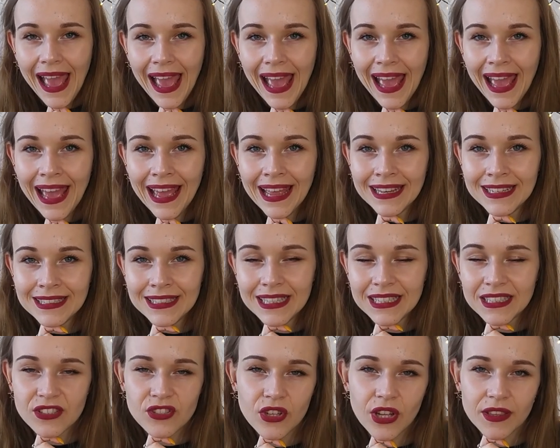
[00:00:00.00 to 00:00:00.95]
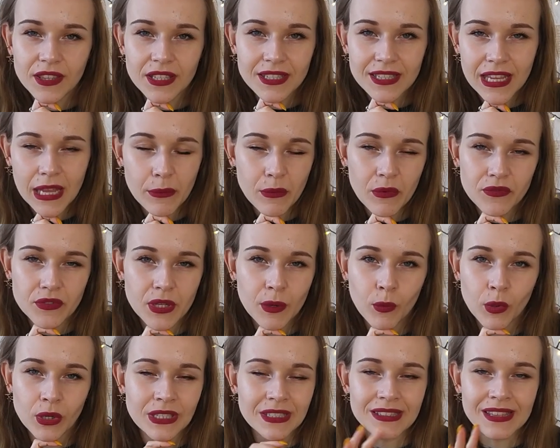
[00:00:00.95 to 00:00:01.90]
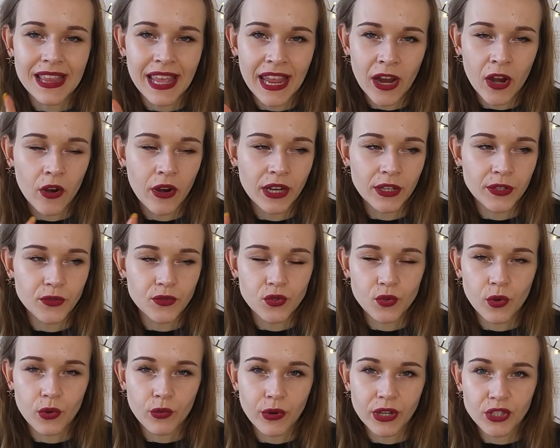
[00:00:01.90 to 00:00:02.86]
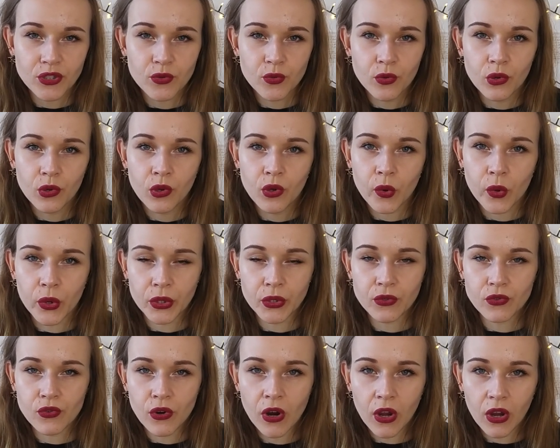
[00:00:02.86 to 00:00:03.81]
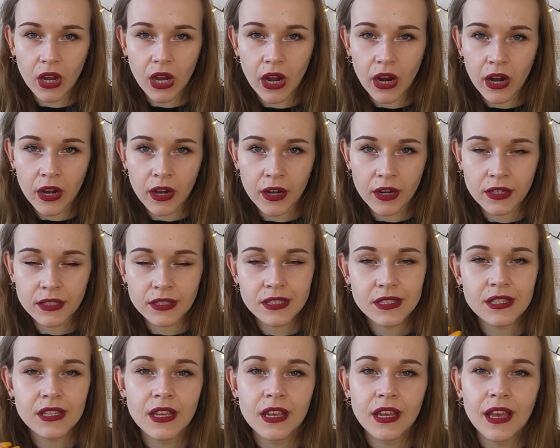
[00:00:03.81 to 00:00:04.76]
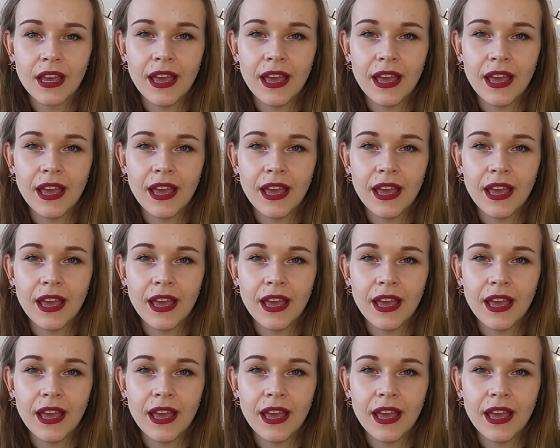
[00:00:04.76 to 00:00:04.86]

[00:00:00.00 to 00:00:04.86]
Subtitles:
And it's not the same if someone is there and you do a ritual or you draw cards.